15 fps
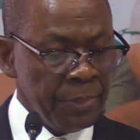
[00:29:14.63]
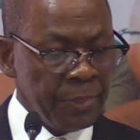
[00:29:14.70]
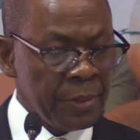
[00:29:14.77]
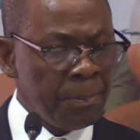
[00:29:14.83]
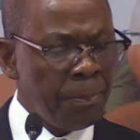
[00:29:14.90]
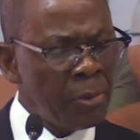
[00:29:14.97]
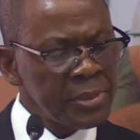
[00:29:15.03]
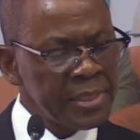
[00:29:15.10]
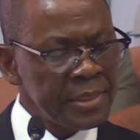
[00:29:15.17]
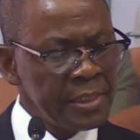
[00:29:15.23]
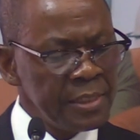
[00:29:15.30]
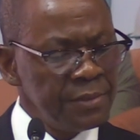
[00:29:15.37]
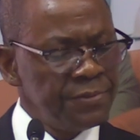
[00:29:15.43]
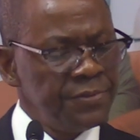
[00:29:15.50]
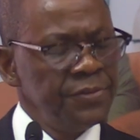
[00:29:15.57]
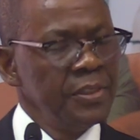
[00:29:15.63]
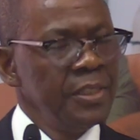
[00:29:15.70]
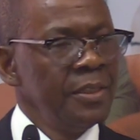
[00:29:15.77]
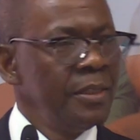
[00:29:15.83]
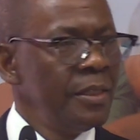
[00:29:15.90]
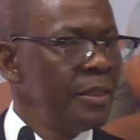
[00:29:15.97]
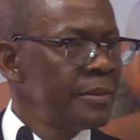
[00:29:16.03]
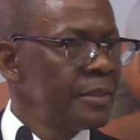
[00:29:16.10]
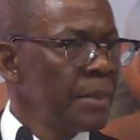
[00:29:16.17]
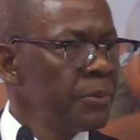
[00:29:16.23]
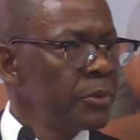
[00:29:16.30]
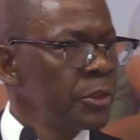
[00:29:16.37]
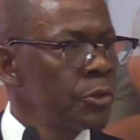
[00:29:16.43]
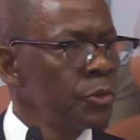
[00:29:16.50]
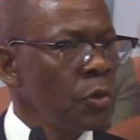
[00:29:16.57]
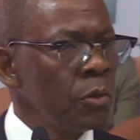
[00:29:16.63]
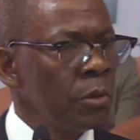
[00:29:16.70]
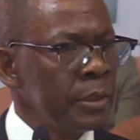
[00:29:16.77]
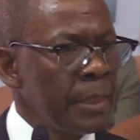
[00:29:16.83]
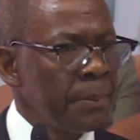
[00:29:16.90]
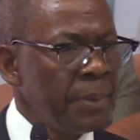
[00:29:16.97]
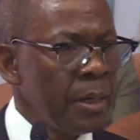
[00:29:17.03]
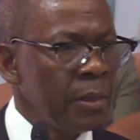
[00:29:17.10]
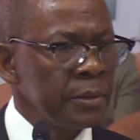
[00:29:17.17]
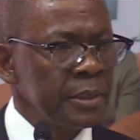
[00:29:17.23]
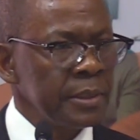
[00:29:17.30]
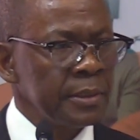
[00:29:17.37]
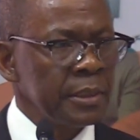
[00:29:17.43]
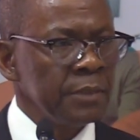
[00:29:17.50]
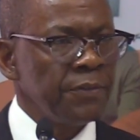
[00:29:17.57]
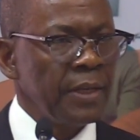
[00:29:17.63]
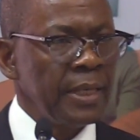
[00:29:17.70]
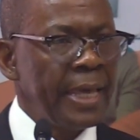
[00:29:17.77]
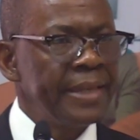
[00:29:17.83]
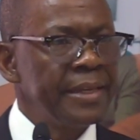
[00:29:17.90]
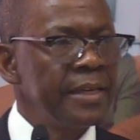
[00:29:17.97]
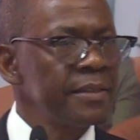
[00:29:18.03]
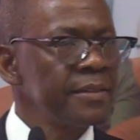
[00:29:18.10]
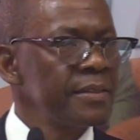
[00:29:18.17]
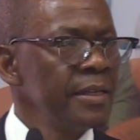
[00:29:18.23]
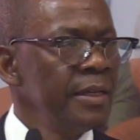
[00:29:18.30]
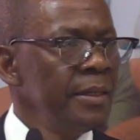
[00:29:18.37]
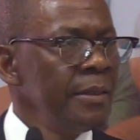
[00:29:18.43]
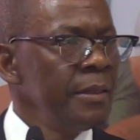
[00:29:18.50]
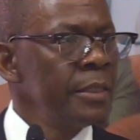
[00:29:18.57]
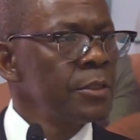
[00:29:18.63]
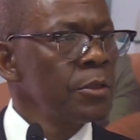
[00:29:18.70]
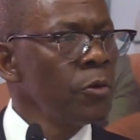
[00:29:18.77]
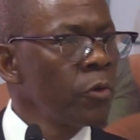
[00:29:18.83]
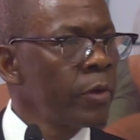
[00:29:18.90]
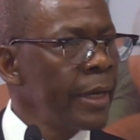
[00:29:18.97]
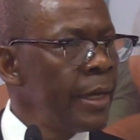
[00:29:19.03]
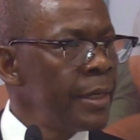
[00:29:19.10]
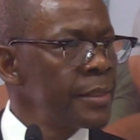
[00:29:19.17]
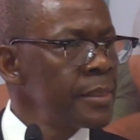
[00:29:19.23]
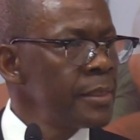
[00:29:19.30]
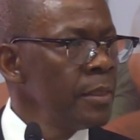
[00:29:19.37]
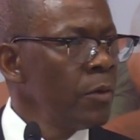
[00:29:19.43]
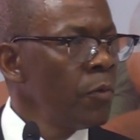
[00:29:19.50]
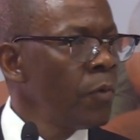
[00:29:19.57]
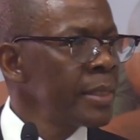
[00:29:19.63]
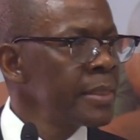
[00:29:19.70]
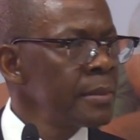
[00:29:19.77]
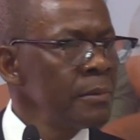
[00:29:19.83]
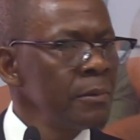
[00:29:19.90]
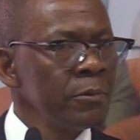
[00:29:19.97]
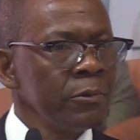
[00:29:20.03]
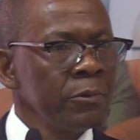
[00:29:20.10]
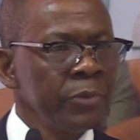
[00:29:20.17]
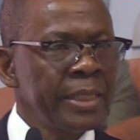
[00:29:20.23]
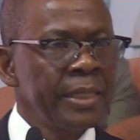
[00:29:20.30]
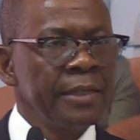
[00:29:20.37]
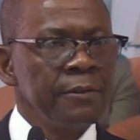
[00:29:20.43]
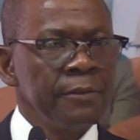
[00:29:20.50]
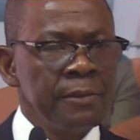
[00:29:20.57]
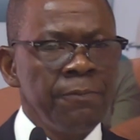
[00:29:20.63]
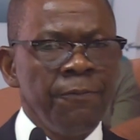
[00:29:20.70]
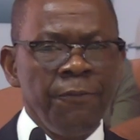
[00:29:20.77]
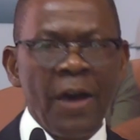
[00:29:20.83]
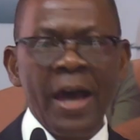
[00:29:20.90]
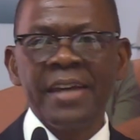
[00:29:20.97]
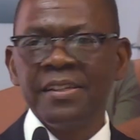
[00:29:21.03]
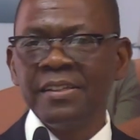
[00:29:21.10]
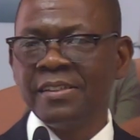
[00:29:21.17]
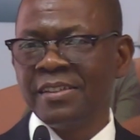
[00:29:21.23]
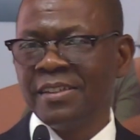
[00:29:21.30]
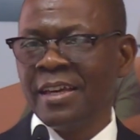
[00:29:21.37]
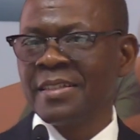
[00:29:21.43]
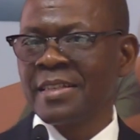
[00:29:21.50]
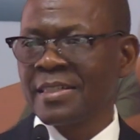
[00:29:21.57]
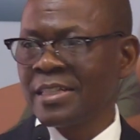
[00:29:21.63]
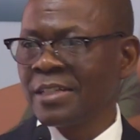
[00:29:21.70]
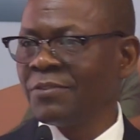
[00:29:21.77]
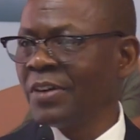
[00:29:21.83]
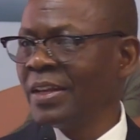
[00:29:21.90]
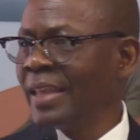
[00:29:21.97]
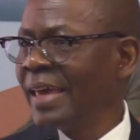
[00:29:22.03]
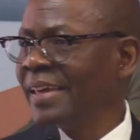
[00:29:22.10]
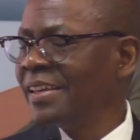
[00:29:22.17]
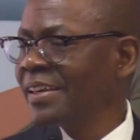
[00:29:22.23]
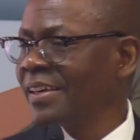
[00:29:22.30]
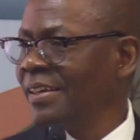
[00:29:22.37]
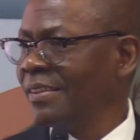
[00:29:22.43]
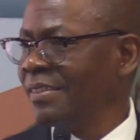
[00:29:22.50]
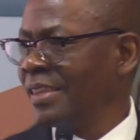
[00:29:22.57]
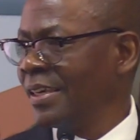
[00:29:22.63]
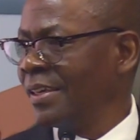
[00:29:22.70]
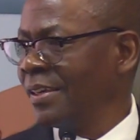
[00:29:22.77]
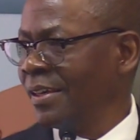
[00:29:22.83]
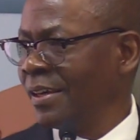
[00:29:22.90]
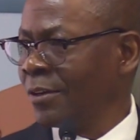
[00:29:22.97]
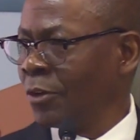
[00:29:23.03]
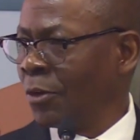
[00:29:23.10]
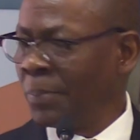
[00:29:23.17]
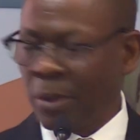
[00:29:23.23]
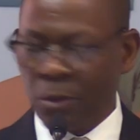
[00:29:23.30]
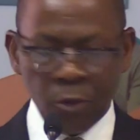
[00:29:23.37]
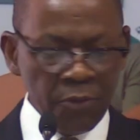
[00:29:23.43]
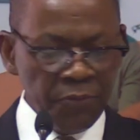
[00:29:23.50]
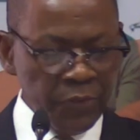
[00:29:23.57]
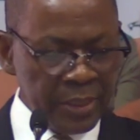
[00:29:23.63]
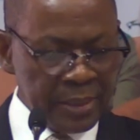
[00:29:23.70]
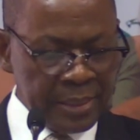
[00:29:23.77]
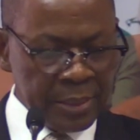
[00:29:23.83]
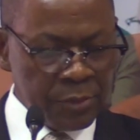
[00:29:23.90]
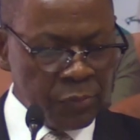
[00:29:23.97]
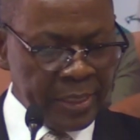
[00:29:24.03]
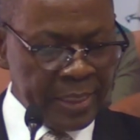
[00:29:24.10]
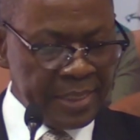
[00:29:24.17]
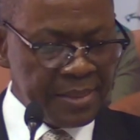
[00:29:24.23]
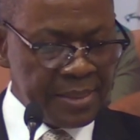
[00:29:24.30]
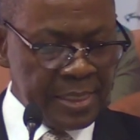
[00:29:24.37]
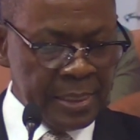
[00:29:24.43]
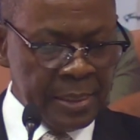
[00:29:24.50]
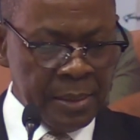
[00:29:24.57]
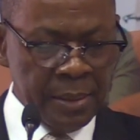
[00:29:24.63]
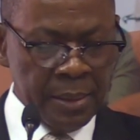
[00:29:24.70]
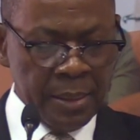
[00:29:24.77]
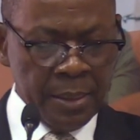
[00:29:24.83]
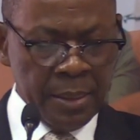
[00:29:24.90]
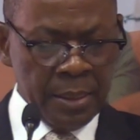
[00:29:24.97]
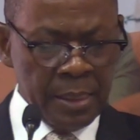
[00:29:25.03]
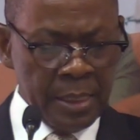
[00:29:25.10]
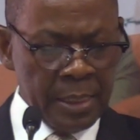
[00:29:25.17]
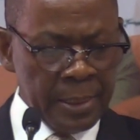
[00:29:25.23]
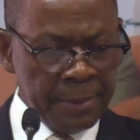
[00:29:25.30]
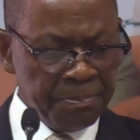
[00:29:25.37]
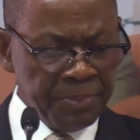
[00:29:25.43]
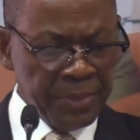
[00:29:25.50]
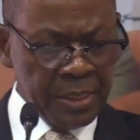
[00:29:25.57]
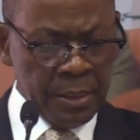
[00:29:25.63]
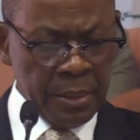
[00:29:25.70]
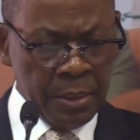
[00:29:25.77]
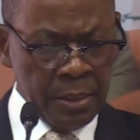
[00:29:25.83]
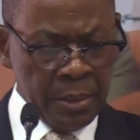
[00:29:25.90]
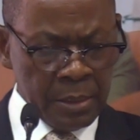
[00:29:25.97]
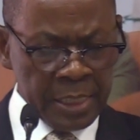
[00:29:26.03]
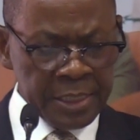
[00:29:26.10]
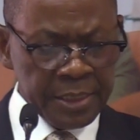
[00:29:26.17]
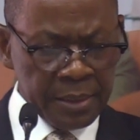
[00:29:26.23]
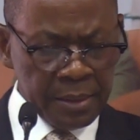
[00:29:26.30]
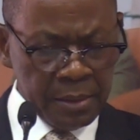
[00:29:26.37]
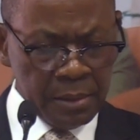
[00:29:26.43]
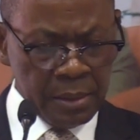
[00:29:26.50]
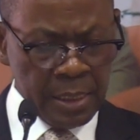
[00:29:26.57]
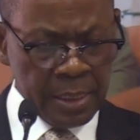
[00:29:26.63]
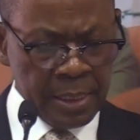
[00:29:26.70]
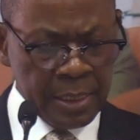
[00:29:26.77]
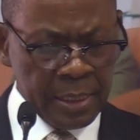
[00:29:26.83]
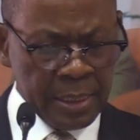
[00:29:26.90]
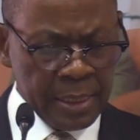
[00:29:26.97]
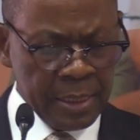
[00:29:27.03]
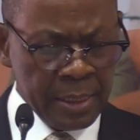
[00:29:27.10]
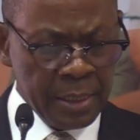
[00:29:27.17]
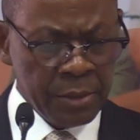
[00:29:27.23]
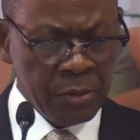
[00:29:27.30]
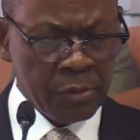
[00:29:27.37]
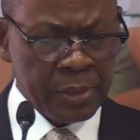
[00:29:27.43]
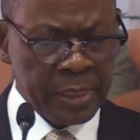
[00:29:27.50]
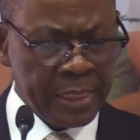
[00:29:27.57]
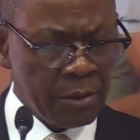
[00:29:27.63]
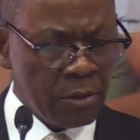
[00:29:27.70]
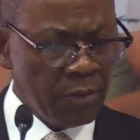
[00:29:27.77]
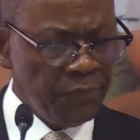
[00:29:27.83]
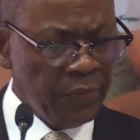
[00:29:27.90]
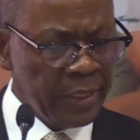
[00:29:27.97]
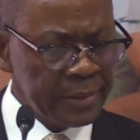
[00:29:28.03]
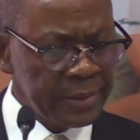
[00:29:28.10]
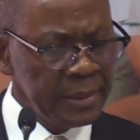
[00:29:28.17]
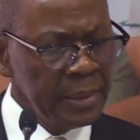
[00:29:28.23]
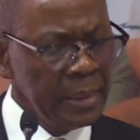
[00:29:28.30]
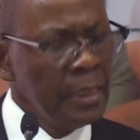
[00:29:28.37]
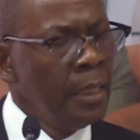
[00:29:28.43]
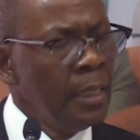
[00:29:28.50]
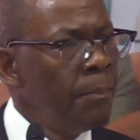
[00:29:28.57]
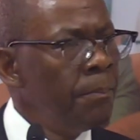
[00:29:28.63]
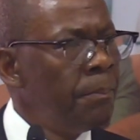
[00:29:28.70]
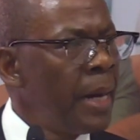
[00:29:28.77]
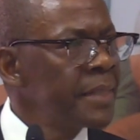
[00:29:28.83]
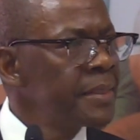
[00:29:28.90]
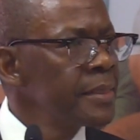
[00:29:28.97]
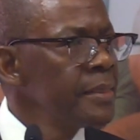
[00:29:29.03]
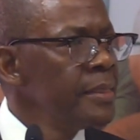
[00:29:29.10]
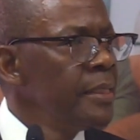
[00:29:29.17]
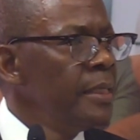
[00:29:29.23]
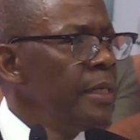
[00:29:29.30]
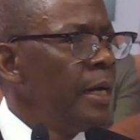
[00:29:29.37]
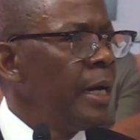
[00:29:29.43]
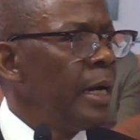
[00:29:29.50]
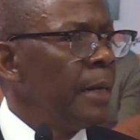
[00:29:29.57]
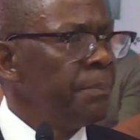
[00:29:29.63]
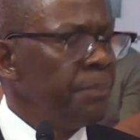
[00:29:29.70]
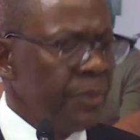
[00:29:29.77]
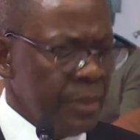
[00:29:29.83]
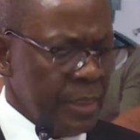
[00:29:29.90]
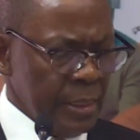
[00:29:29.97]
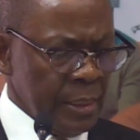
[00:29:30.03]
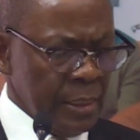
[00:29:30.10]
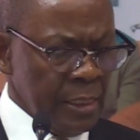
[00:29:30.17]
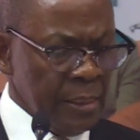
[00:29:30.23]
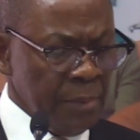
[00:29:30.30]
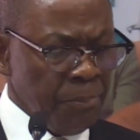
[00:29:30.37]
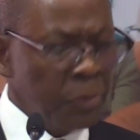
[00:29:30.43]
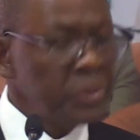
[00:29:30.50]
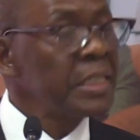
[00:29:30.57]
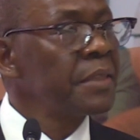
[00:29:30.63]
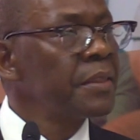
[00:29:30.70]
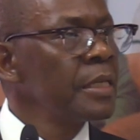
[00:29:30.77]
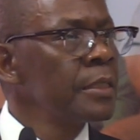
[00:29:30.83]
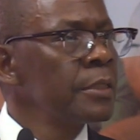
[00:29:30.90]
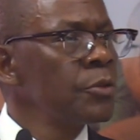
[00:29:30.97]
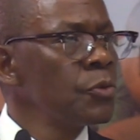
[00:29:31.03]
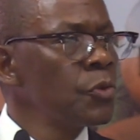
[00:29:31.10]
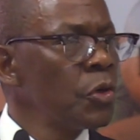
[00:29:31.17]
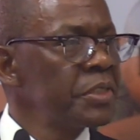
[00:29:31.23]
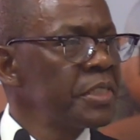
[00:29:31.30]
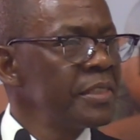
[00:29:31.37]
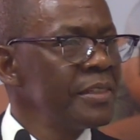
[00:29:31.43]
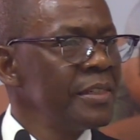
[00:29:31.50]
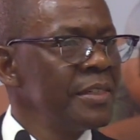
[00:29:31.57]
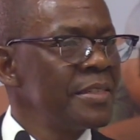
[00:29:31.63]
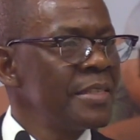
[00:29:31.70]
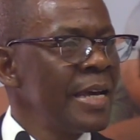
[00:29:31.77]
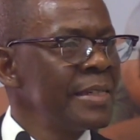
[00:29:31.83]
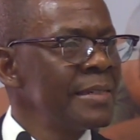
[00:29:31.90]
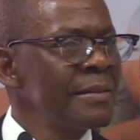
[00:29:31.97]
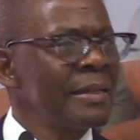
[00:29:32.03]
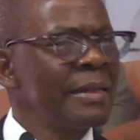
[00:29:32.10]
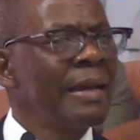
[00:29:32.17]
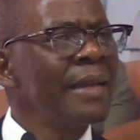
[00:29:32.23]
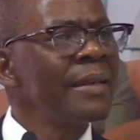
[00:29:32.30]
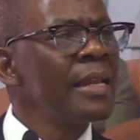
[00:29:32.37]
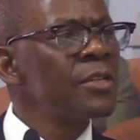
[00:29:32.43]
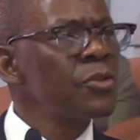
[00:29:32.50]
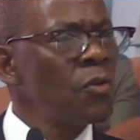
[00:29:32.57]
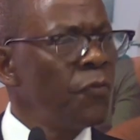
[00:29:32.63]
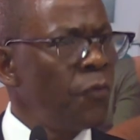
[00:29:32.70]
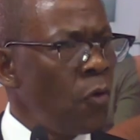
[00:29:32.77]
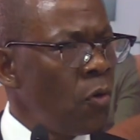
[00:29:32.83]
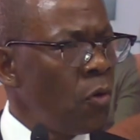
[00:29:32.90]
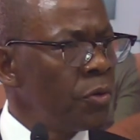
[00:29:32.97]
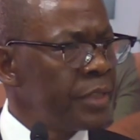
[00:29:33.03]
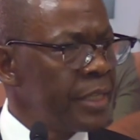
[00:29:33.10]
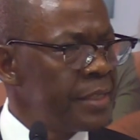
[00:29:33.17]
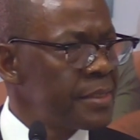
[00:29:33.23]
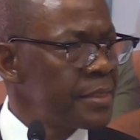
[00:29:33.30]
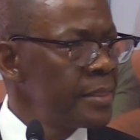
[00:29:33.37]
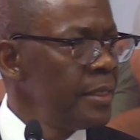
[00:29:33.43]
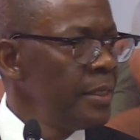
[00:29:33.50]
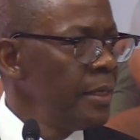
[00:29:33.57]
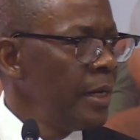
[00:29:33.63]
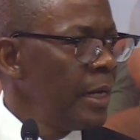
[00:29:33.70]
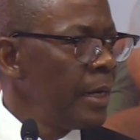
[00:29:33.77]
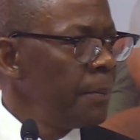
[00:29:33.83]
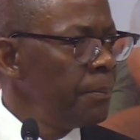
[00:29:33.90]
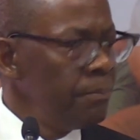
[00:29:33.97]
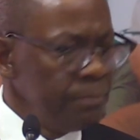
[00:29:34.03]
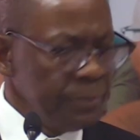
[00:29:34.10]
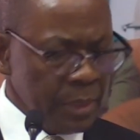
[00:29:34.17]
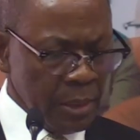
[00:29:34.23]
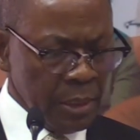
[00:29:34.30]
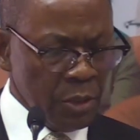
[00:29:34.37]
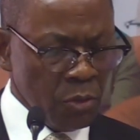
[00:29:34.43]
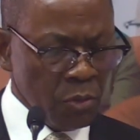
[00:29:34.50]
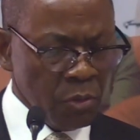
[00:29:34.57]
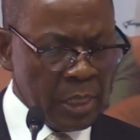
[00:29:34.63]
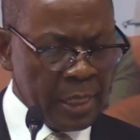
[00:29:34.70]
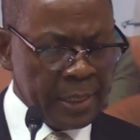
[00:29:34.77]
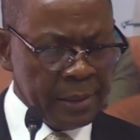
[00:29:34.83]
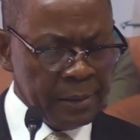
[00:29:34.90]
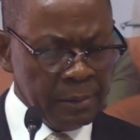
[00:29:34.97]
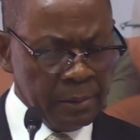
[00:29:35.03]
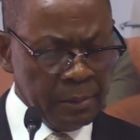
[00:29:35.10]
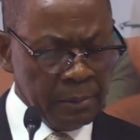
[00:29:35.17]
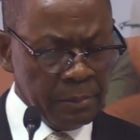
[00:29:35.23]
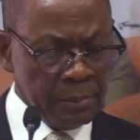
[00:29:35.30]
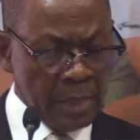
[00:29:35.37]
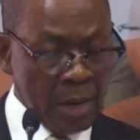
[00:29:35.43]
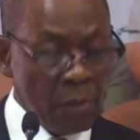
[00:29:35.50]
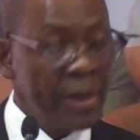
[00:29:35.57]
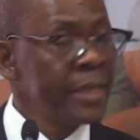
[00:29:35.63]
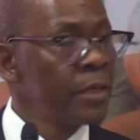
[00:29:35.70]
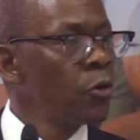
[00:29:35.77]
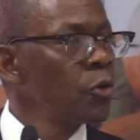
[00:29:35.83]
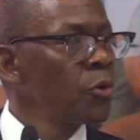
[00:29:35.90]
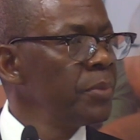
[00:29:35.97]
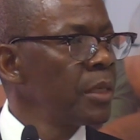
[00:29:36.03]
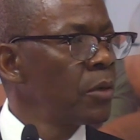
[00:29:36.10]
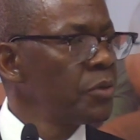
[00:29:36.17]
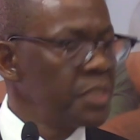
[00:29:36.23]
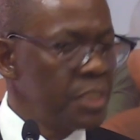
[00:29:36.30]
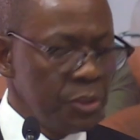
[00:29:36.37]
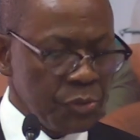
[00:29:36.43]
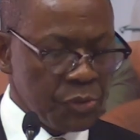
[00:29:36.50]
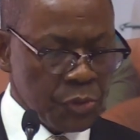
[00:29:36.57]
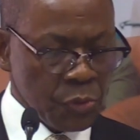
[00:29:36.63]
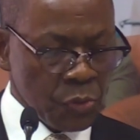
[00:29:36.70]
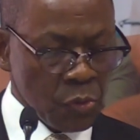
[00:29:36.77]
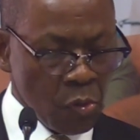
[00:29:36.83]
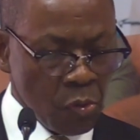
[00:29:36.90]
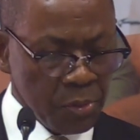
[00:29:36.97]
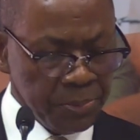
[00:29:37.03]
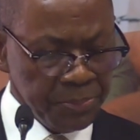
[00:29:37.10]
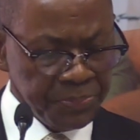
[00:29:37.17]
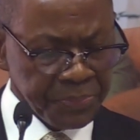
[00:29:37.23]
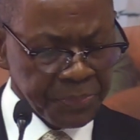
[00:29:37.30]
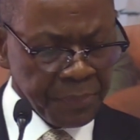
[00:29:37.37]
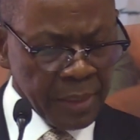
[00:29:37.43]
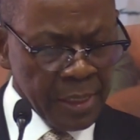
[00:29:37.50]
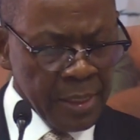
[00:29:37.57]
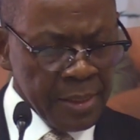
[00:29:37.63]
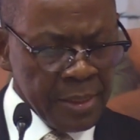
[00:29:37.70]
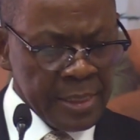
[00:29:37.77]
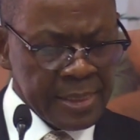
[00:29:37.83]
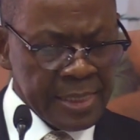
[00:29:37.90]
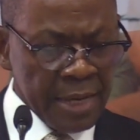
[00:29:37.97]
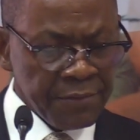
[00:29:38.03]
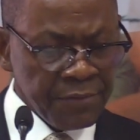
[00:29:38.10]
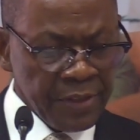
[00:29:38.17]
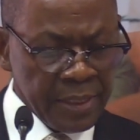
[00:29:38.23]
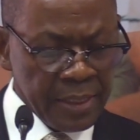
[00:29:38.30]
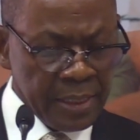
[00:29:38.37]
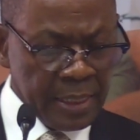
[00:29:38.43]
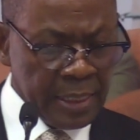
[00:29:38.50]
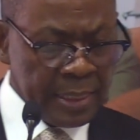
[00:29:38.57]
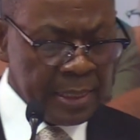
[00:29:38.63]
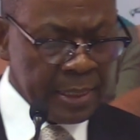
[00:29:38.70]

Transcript: the positive. Somebody talked about silver linings. Let's look at what we can find as a silver lining in the global conflict that we can see, the Russian-Ukraine conflict. But the important thing to note is that regardless of all this, our economy continues to grow. The survey